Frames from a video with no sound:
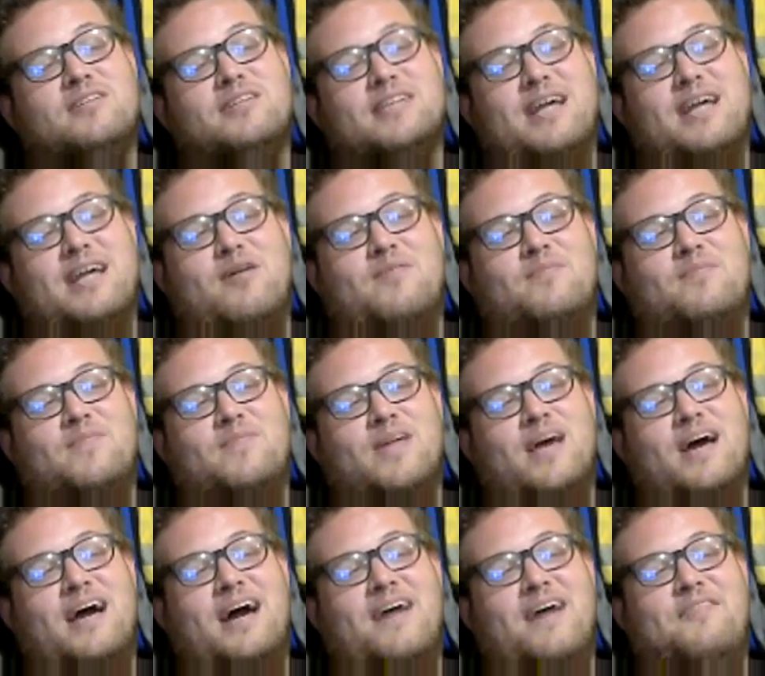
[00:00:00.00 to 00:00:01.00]
Yeah,
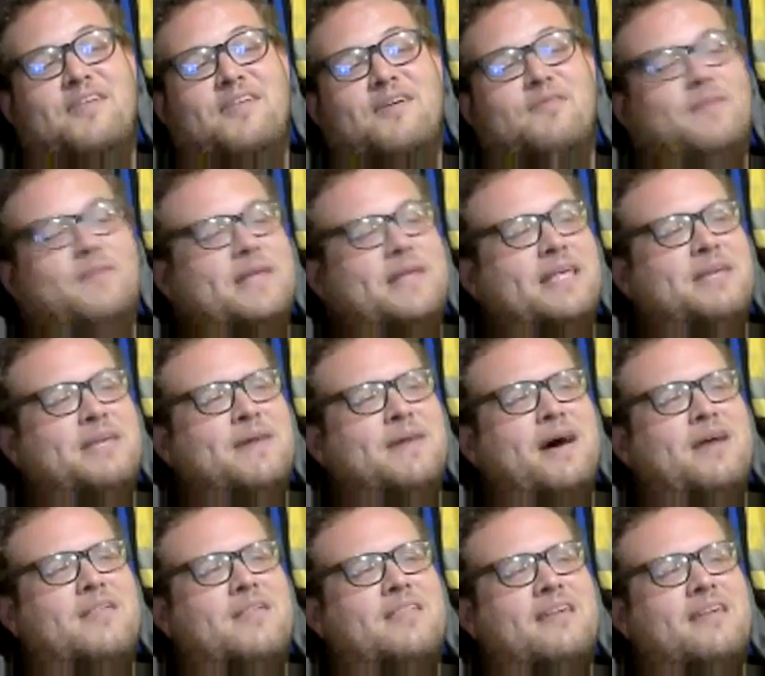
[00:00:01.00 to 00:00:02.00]
I think we did
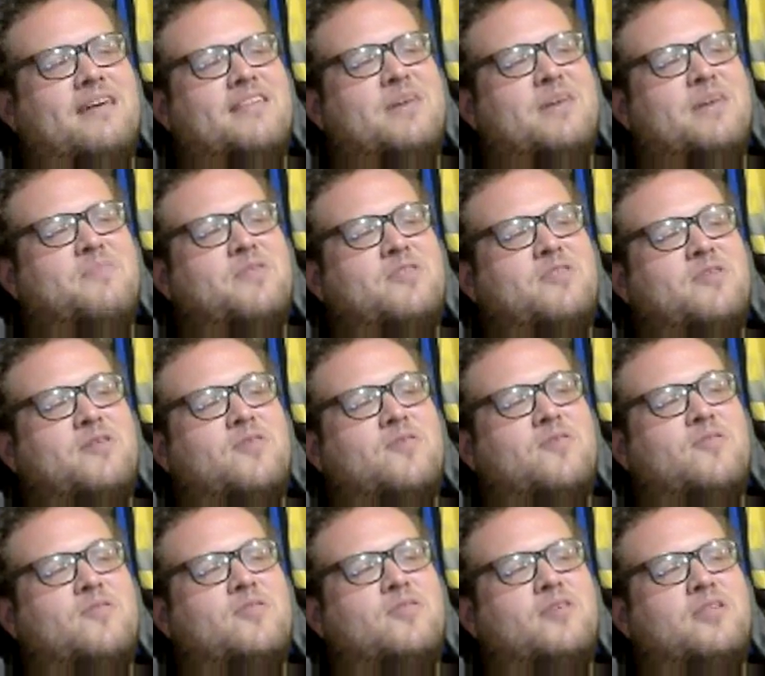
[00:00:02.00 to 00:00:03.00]
about six
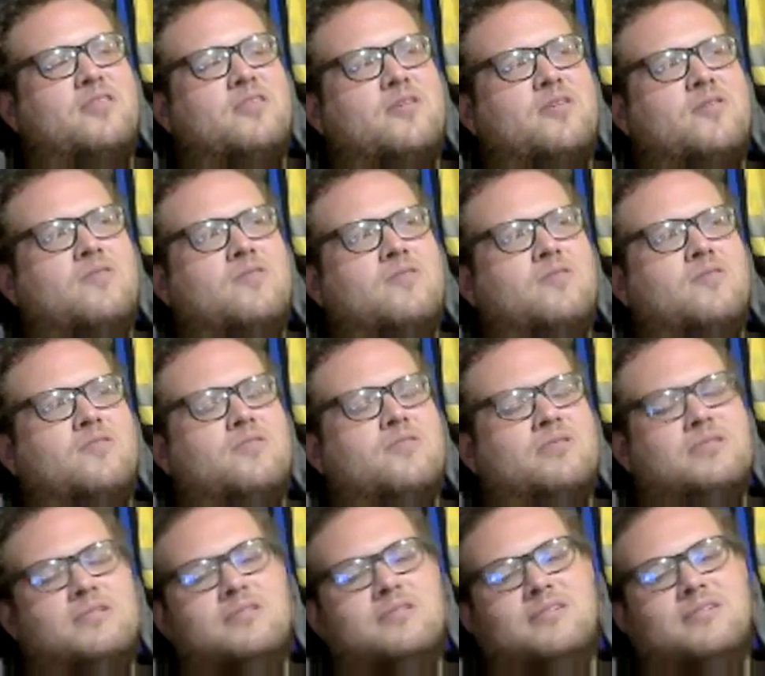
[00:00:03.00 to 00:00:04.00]
episodes until
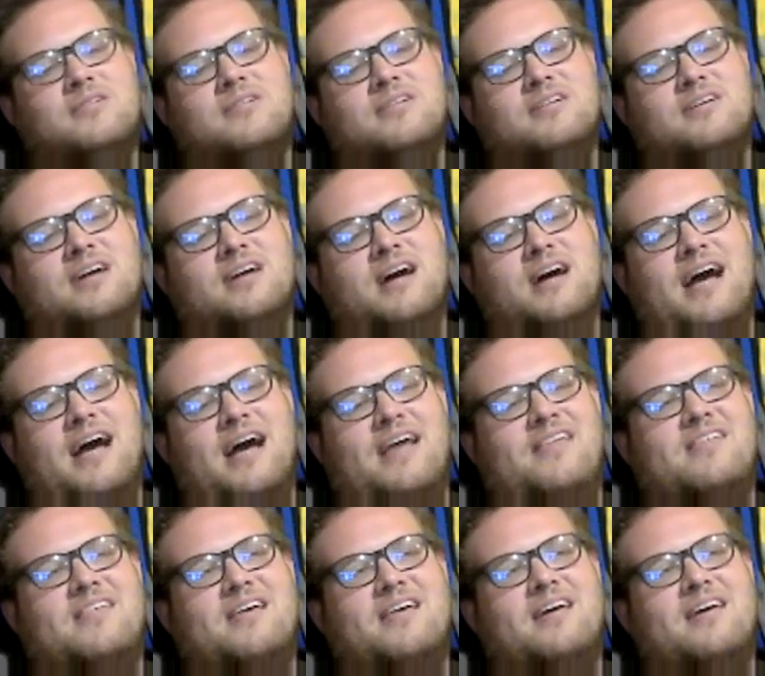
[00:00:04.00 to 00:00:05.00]
I
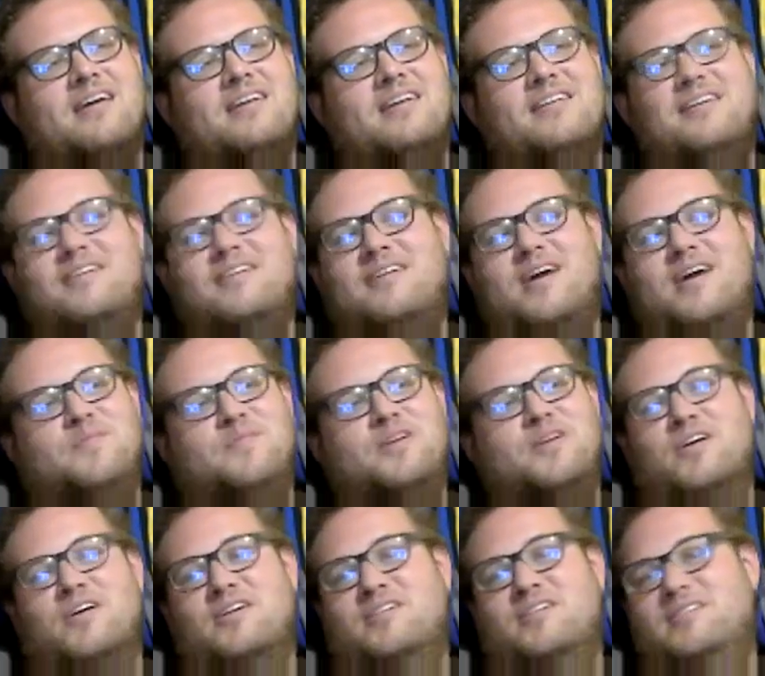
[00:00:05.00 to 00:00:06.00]
said I'm
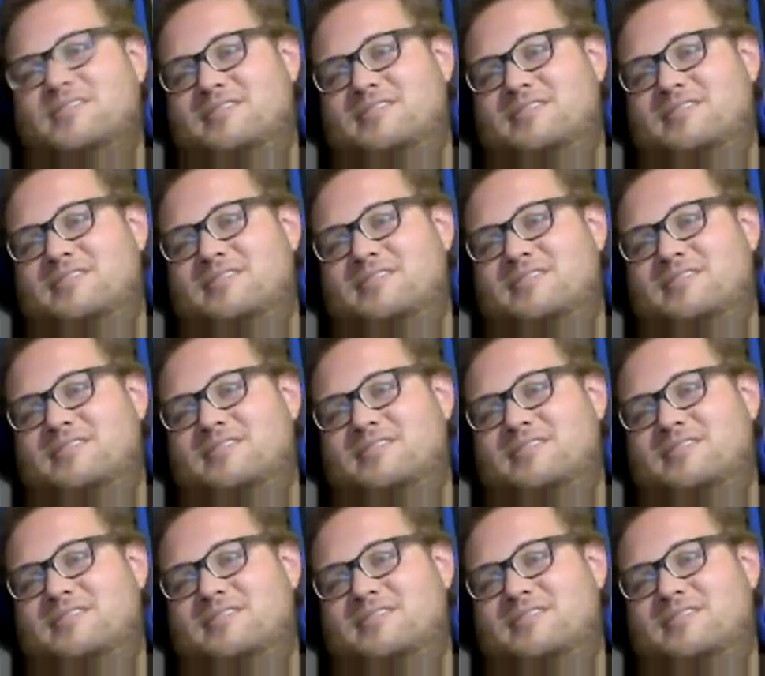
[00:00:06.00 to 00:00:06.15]
done.